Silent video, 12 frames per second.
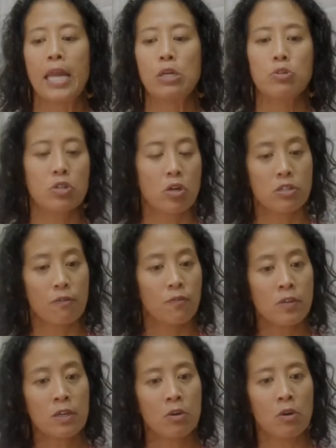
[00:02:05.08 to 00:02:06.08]
And you start to
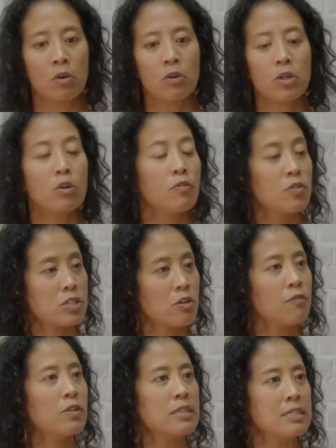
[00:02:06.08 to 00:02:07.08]
feel, you know, if you
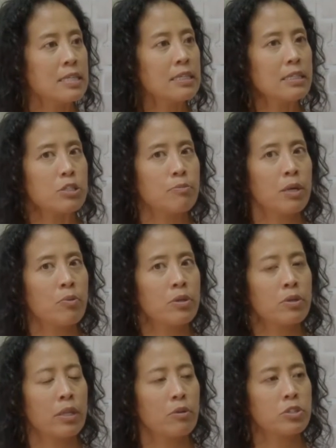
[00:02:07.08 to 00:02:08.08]
start feeling these tinglies, you might
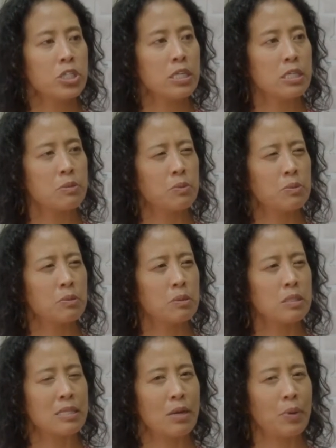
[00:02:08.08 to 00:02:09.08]
wonder like, well, geez, well,
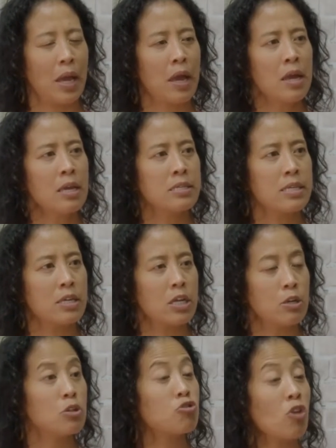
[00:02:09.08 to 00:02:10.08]
is that okay? Is that,
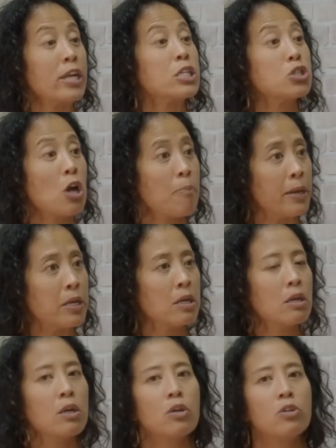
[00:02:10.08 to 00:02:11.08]
and you try to stop it.
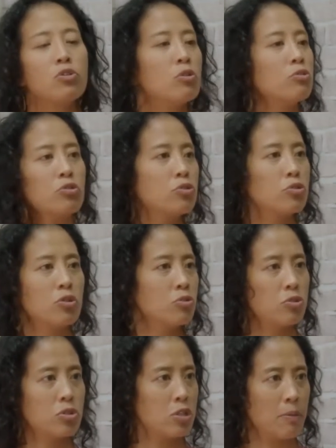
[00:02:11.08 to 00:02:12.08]
Don't,
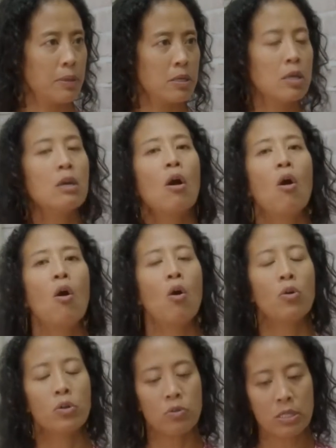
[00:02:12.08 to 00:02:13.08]
don't stop it.
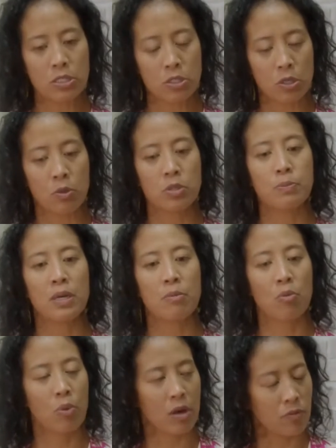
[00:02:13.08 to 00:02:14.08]
All you need to do is become
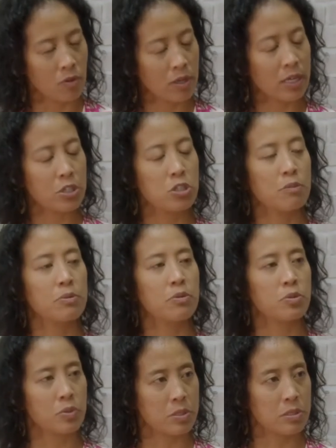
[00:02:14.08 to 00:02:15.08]
aware of your connection to pure
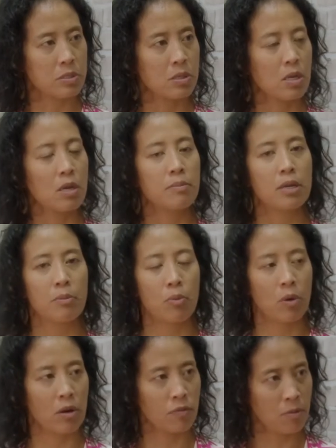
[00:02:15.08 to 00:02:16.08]
source, become
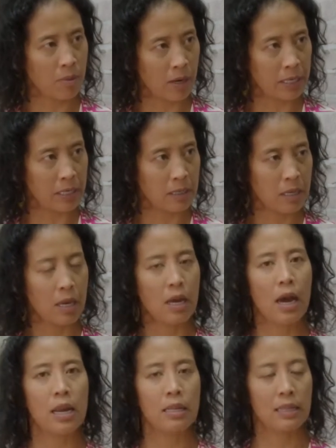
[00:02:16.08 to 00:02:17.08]
aware of your body,
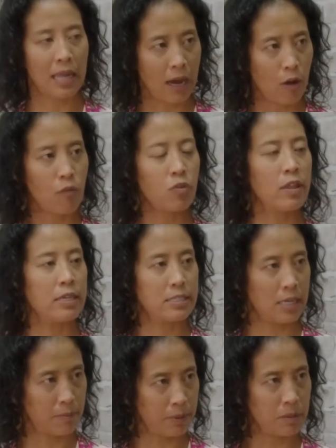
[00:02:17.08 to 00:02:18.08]
and allow for that
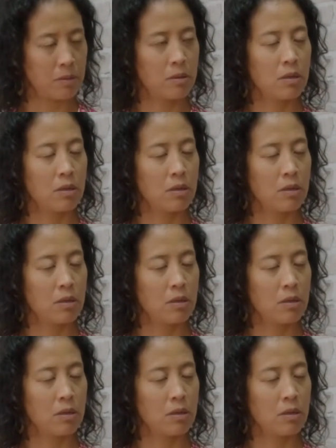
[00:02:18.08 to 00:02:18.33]
to happen.